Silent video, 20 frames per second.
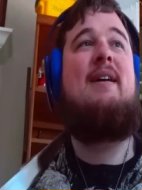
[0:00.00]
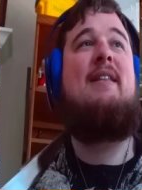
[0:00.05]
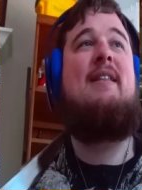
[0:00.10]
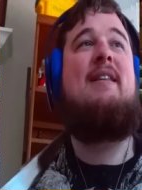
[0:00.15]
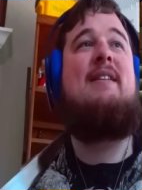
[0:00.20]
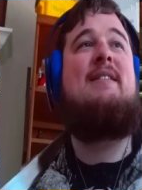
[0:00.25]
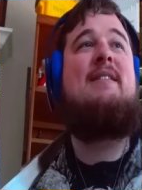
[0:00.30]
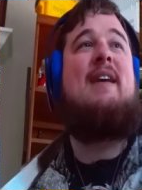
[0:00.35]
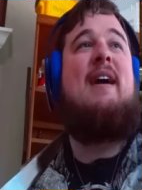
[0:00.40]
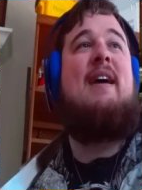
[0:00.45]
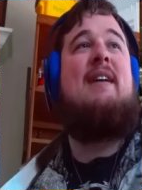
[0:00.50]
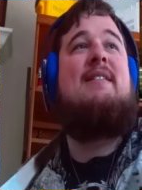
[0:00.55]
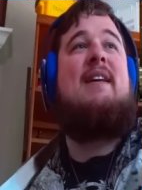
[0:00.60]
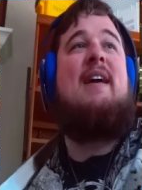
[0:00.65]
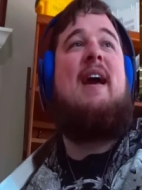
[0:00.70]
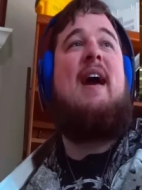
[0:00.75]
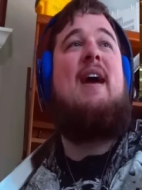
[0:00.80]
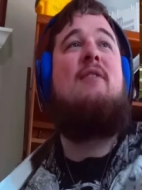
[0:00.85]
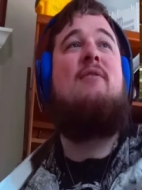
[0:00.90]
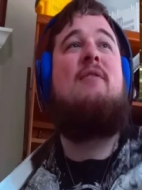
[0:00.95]
this guy's
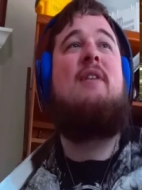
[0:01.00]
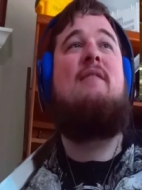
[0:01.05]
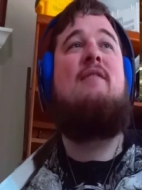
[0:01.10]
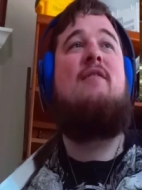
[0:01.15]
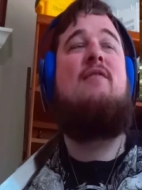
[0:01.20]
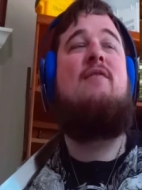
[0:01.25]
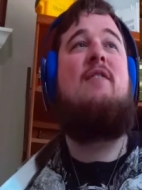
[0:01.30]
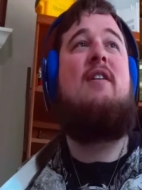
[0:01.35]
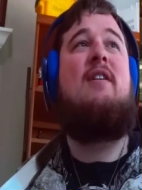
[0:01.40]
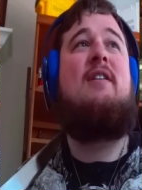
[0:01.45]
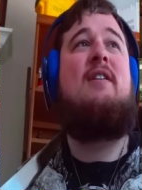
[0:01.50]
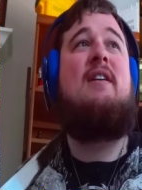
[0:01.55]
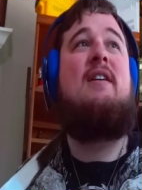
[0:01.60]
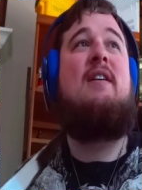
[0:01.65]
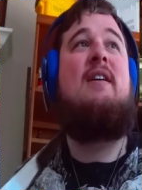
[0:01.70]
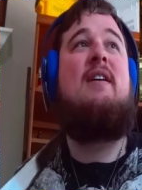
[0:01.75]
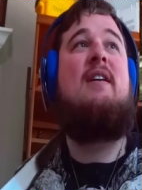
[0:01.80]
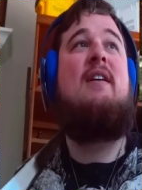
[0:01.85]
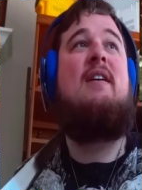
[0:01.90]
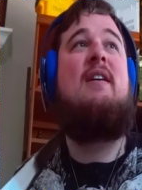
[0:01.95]
like, I don't give a fuck.
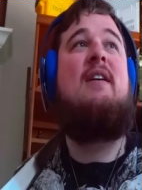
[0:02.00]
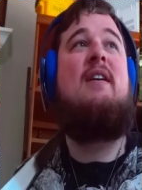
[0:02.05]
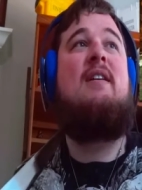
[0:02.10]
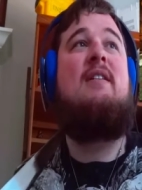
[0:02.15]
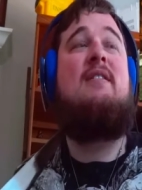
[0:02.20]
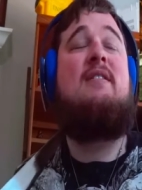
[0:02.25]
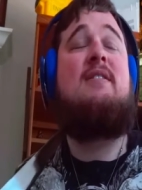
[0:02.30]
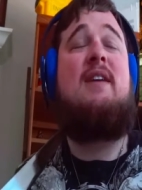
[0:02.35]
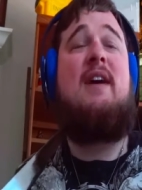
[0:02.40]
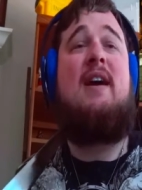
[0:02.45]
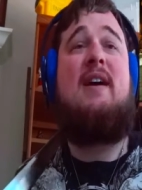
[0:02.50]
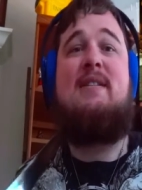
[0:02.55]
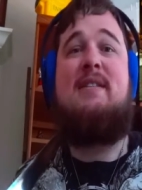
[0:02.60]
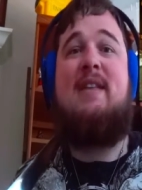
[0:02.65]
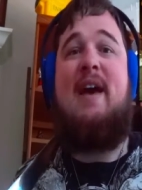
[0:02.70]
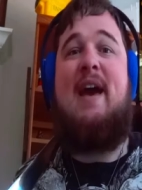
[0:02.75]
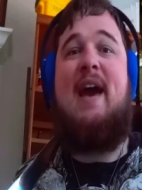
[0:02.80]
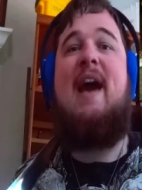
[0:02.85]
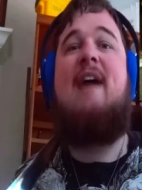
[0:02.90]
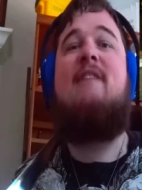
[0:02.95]
This guy's
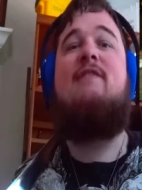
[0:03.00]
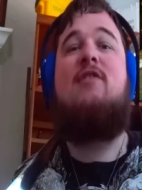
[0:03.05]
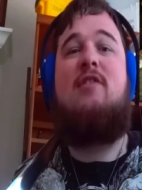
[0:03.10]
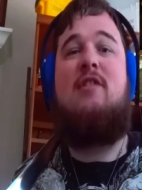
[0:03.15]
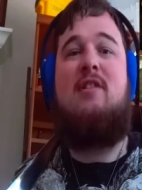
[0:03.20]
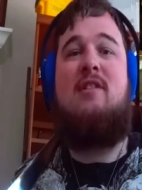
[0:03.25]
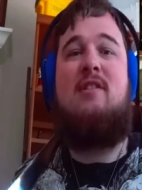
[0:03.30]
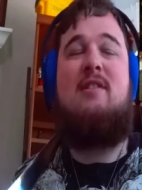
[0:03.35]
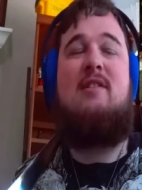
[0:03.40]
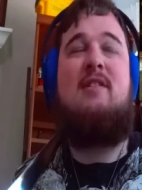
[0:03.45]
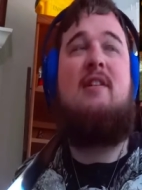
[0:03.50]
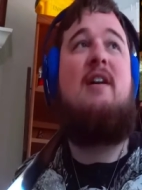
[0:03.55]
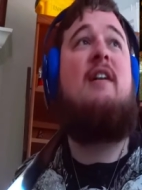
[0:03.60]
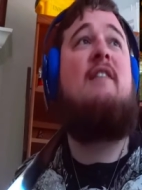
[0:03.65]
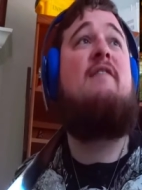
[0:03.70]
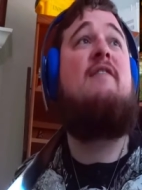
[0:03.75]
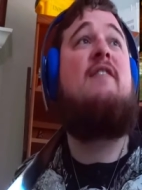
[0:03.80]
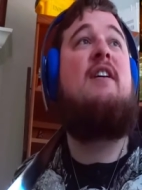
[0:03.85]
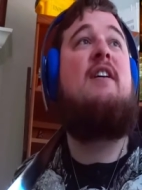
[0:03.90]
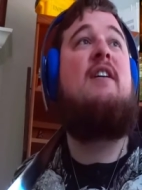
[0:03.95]
the Havel
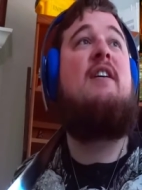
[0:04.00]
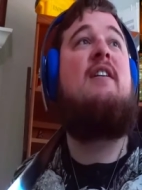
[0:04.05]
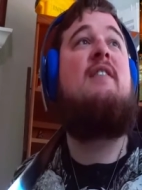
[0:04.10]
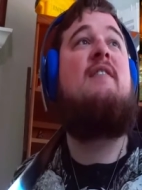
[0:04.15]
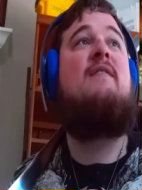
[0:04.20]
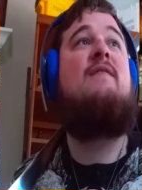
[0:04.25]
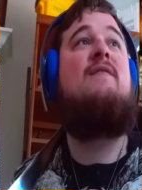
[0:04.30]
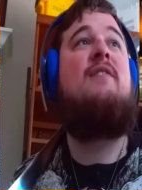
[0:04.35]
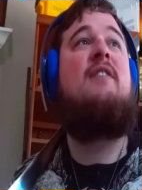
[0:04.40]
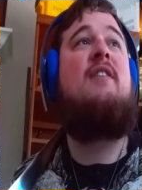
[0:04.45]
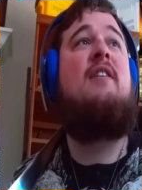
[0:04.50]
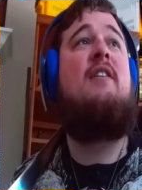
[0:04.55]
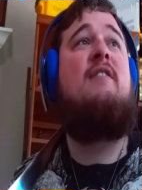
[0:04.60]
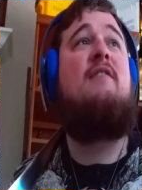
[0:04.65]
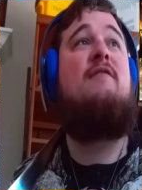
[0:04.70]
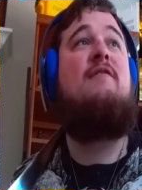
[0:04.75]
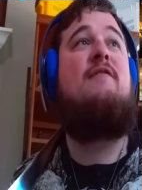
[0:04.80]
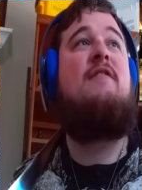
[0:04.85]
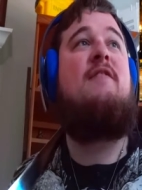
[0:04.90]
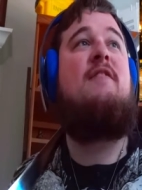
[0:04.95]
of uh
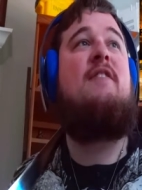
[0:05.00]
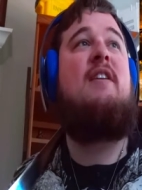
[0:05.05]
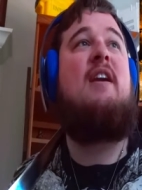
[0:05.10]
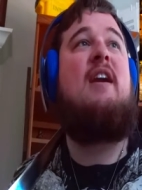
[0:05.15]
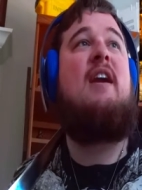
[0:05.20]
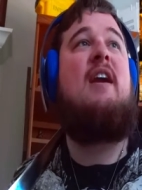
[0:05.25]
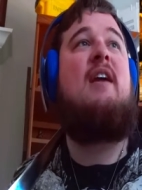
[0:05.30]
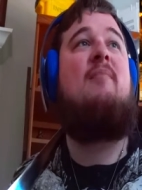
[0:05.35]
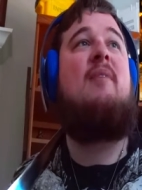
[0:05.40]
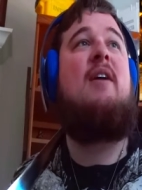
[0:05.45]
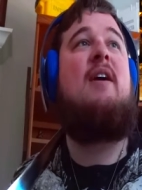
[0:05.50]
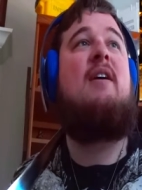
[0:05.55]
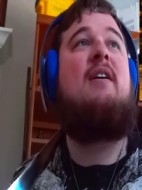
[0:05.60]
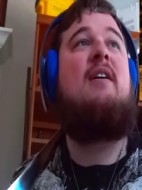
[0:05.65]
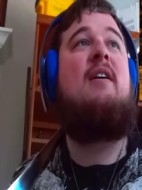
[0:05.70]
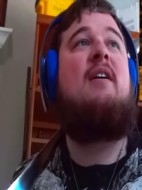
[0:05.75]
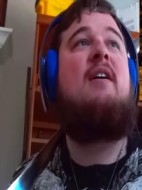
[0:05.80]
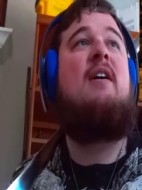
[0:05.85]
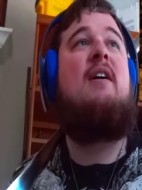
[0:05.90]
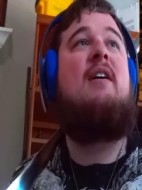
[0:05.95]
of the game.
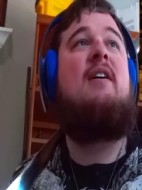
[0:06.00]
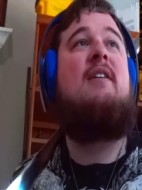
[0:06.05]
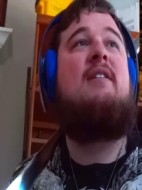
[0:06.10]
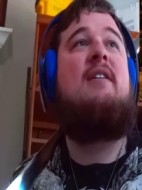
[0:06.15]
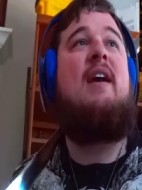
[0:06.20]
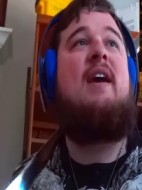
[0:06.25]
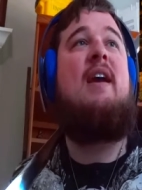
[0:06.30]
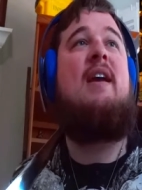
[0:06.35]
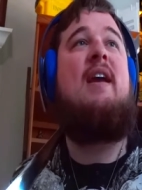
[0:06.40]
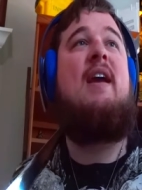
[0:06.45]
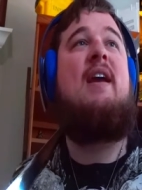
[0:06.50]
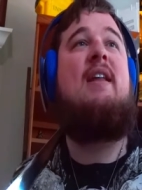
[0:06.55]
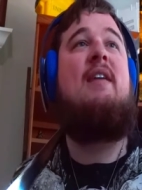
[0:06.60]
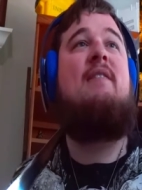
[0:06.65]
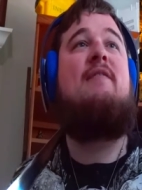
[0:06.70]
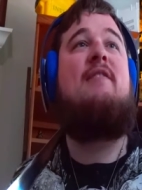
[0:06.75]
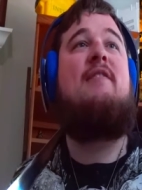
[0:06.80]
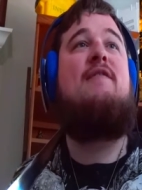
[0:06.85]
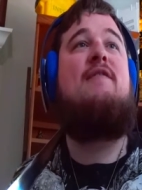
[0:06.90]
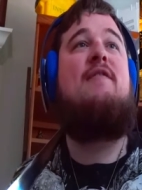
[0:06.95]
Yeah, he ain't
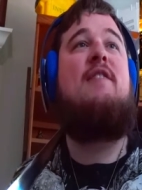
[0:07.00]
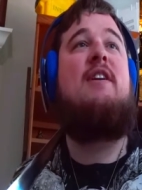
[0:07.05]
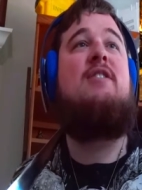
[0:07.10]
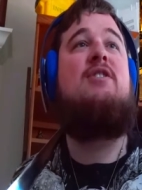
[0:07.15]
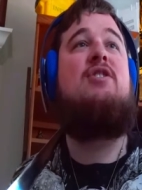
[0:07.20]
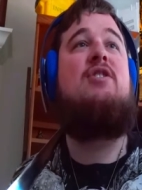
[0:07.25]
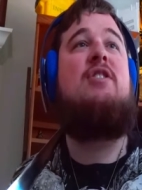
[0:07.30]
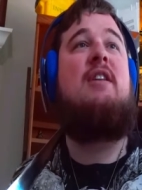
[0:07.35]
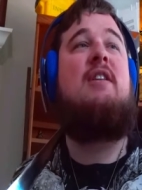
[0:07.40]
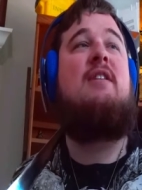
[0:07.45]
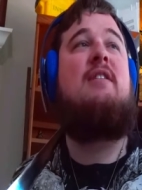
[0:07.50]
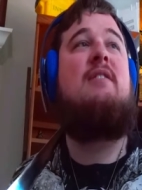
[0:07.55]
even flinching.